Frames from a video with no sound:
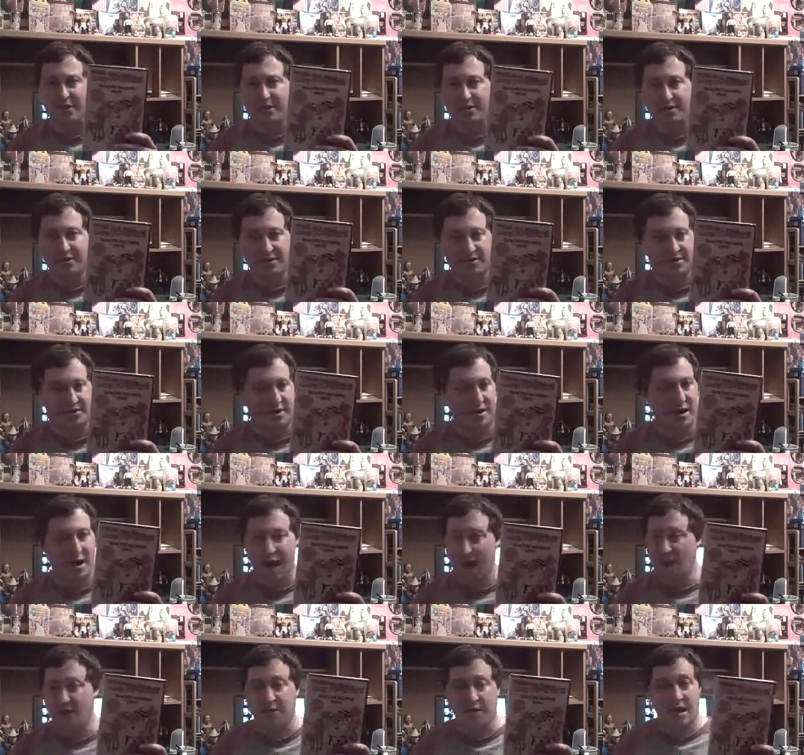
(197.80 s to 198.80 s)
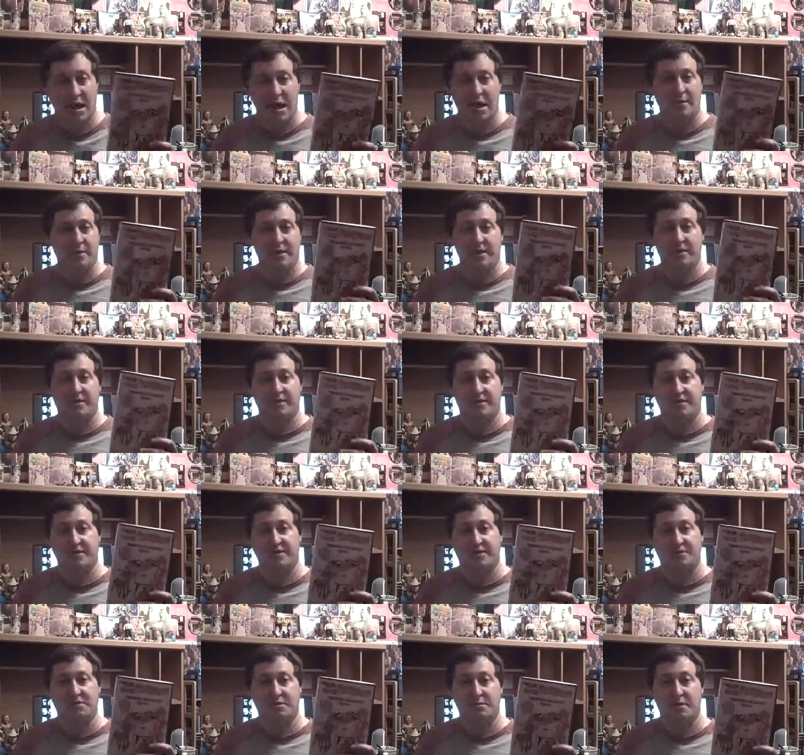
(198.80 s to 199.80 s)
like this. I don't have any
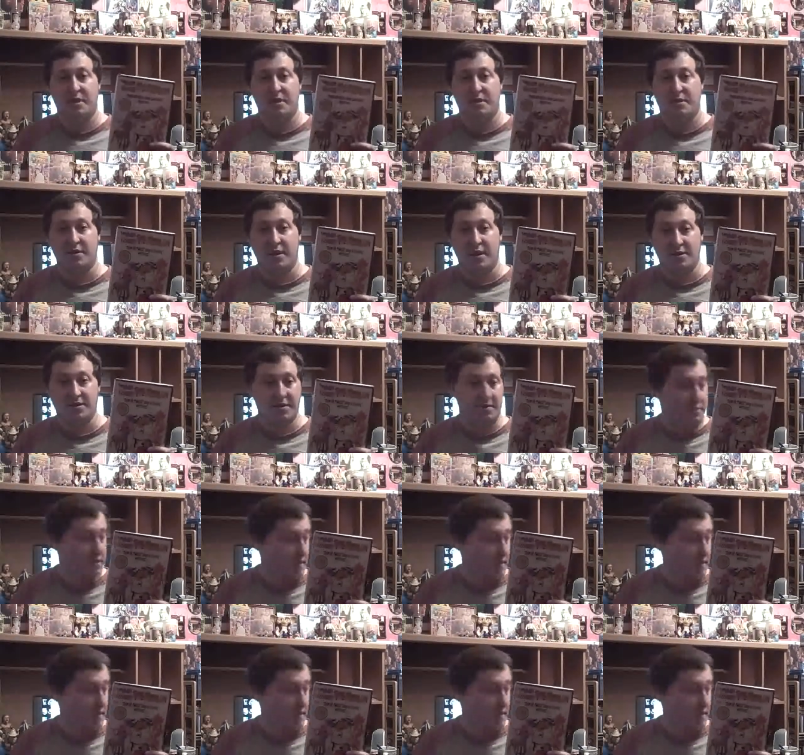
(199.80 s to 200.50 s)
Flintstones in my collection,